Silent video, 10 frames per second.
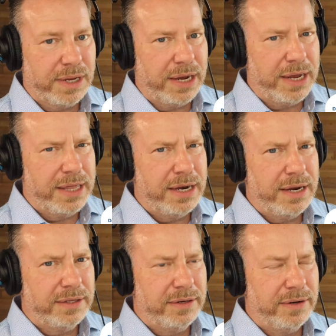Okay. And
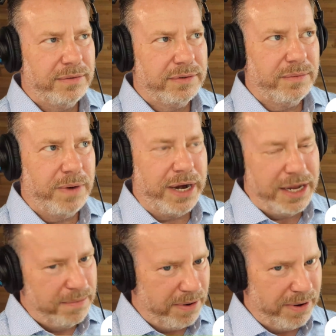then there's a
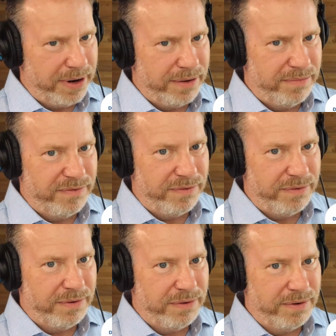waiting period
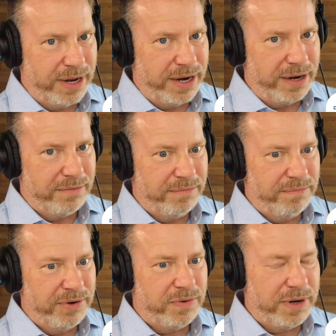
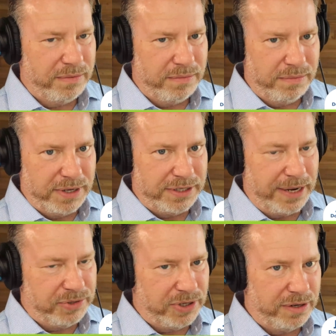between
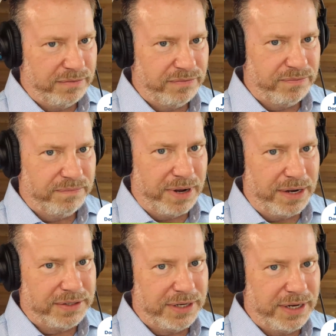inception of
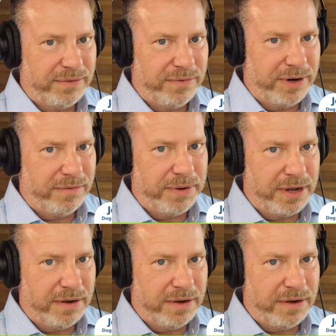policy and when it would be